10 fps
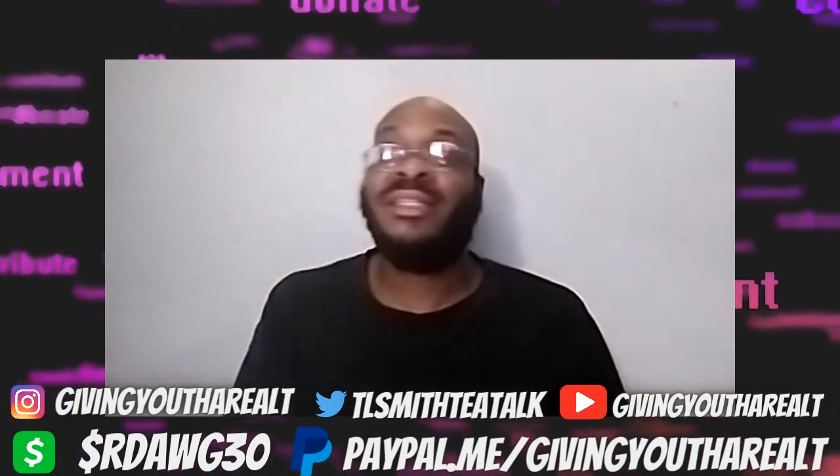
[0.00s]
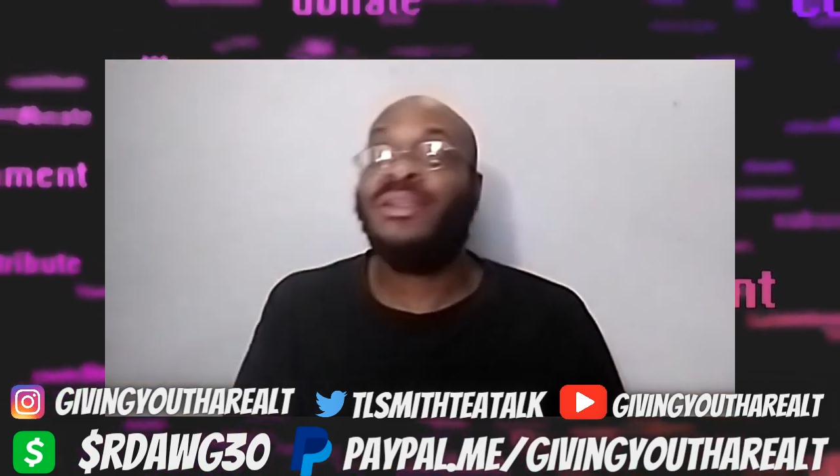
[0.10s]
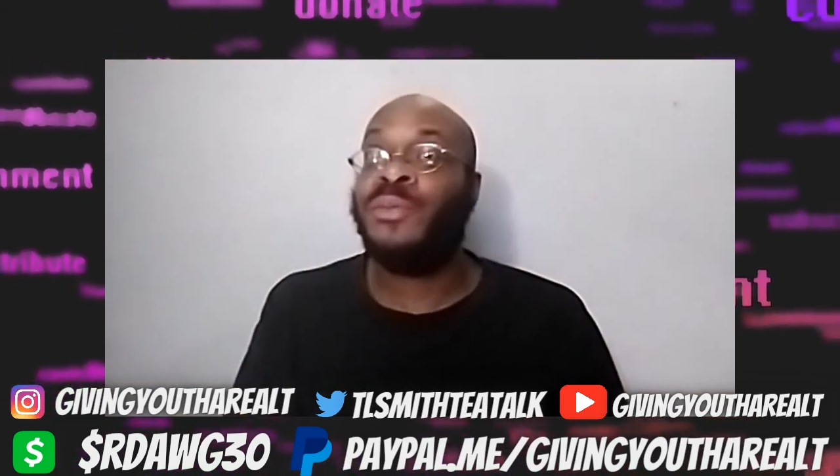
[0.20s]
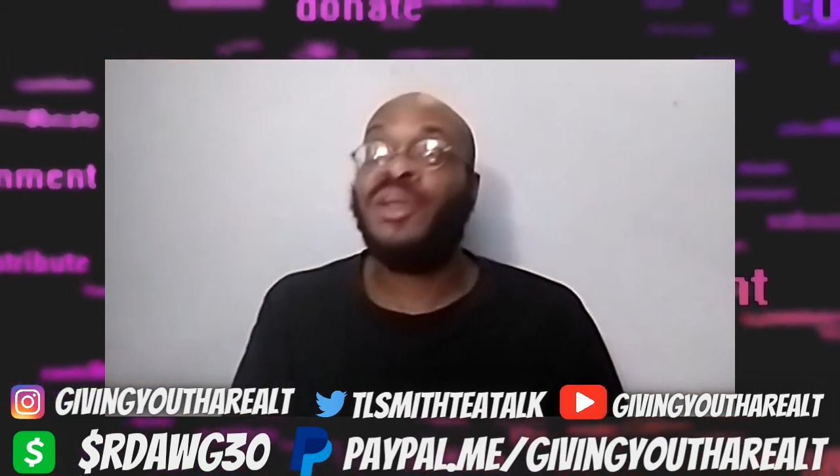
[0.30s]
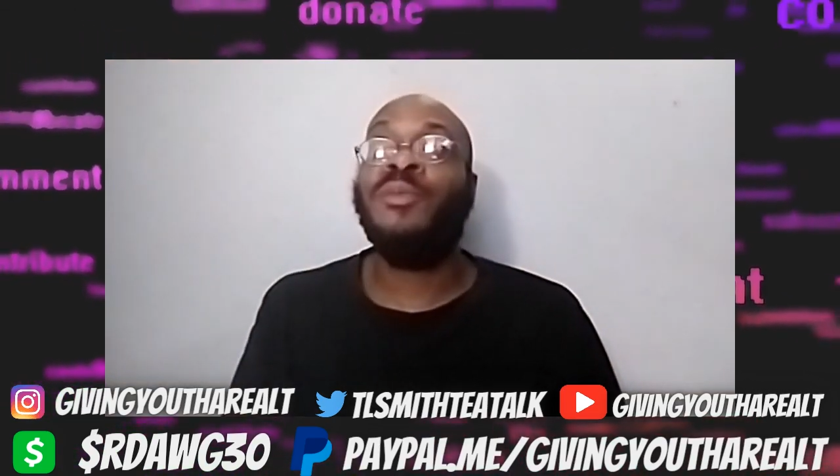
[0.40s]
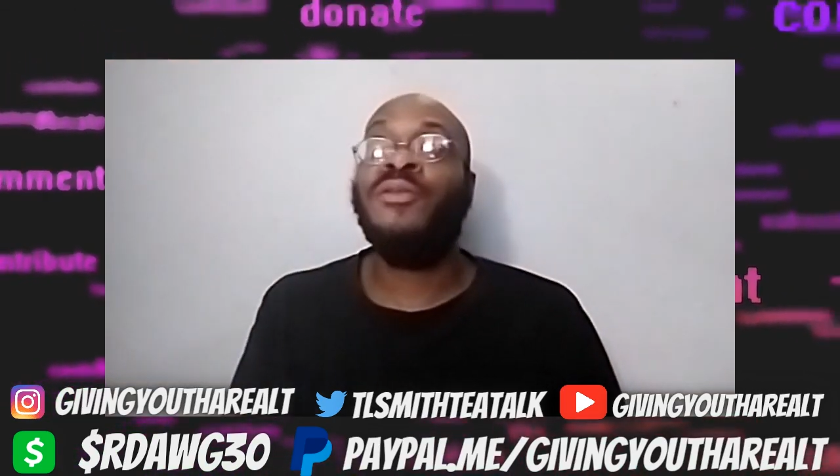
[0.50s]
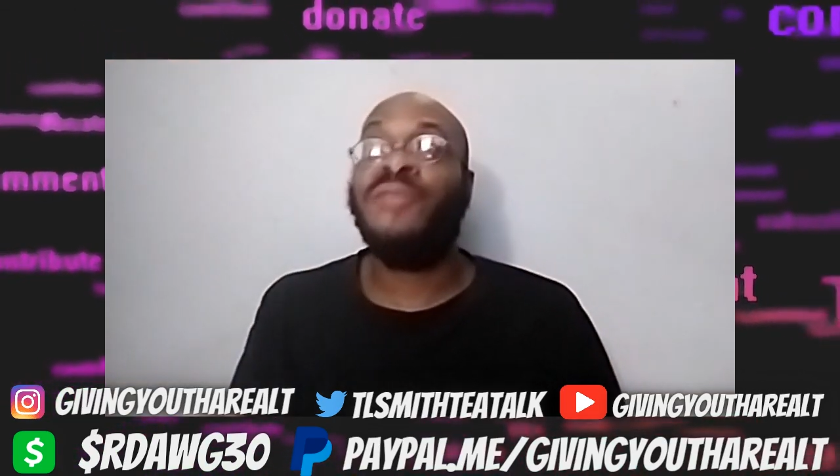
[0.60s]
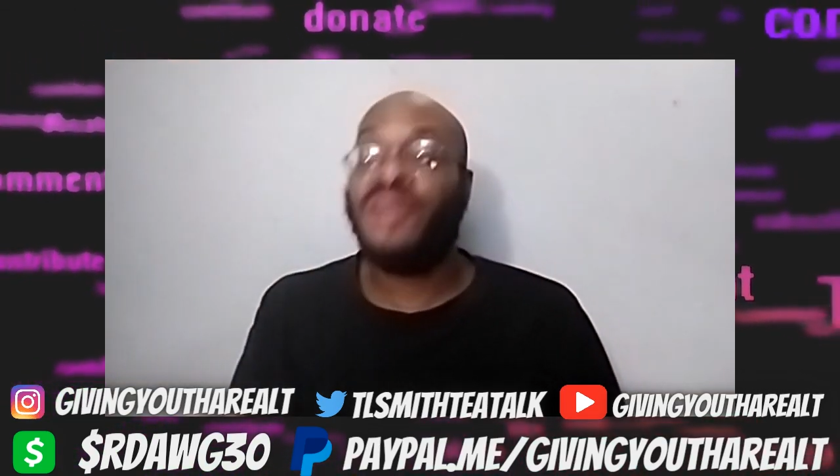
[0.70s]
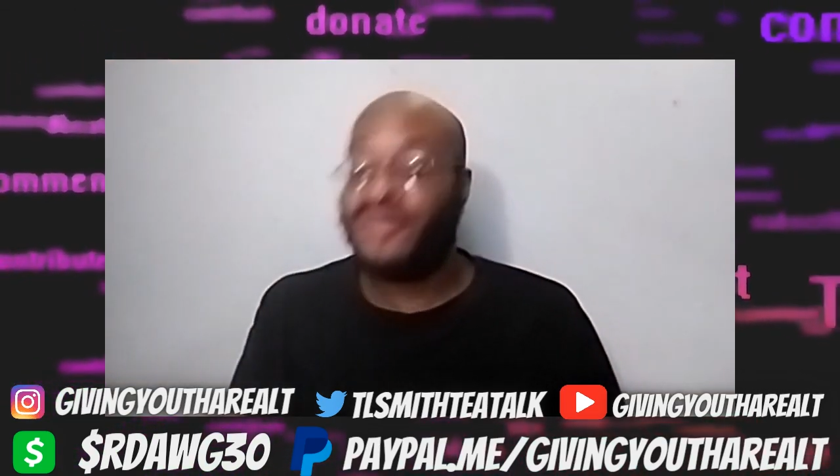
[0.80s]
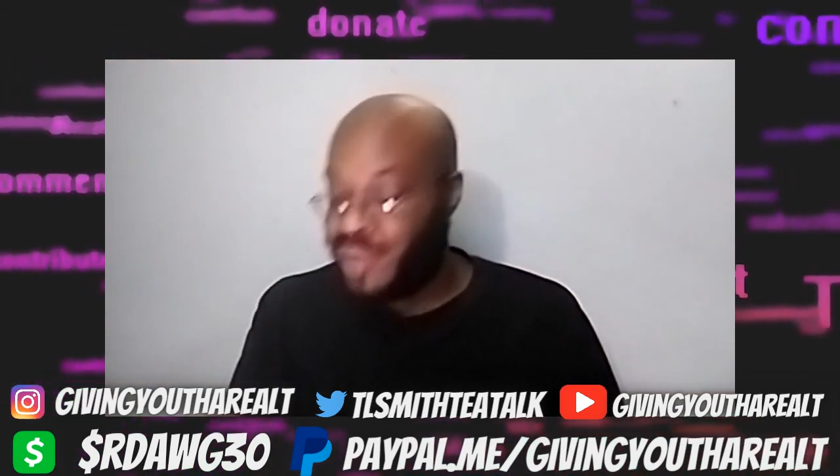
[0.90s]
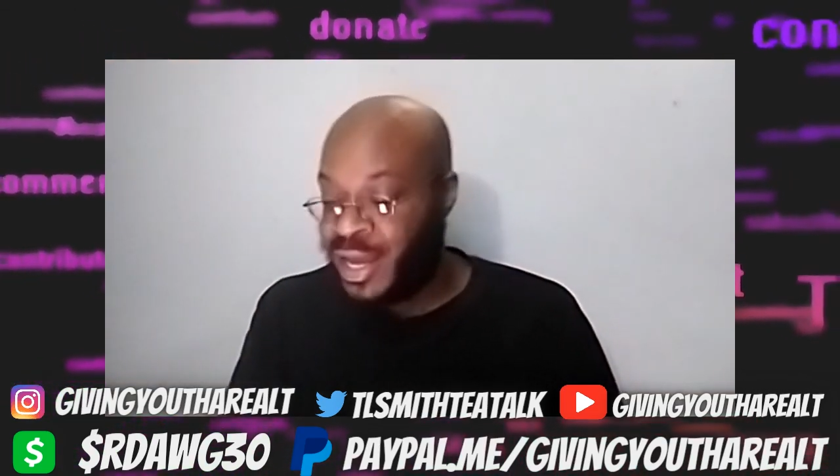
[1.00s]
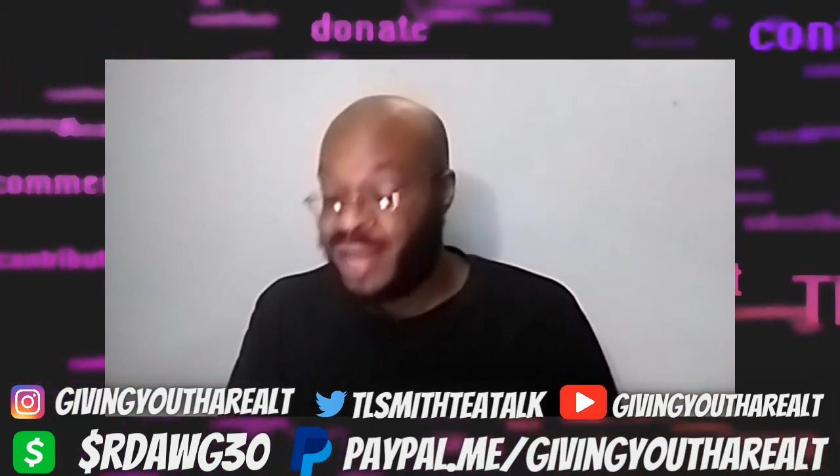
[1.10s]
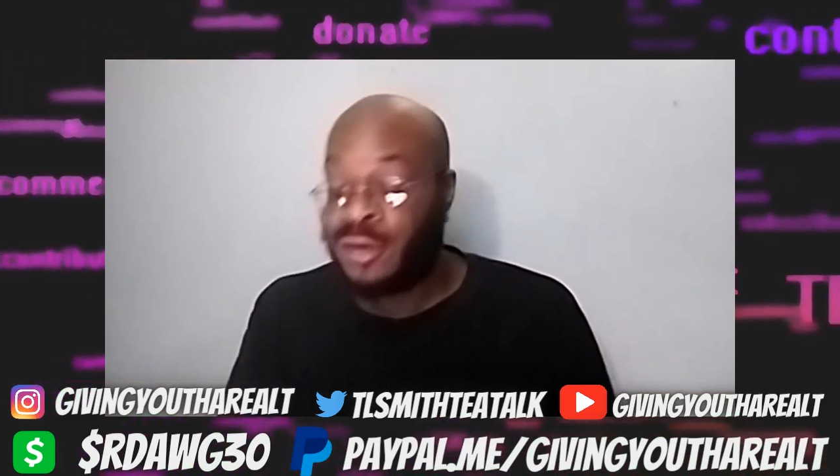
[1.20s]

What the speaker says: So we can move on from that.